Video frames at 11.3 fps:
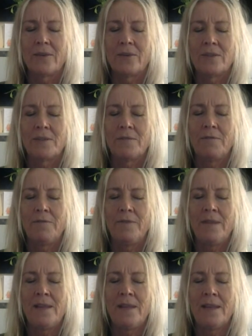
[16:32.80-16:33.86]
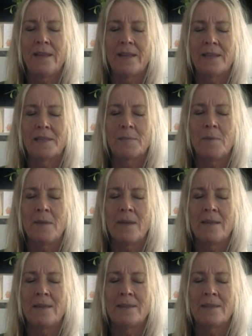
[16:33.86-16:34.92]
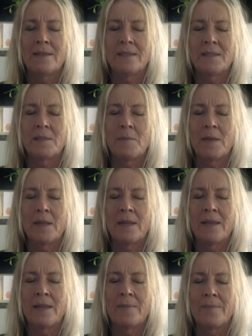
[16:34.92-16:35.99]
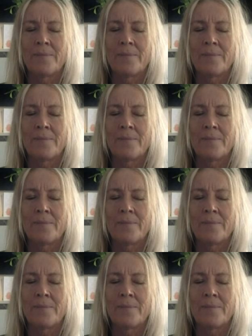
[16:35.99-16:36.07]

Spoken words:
Or does it feel like it expands into the belly?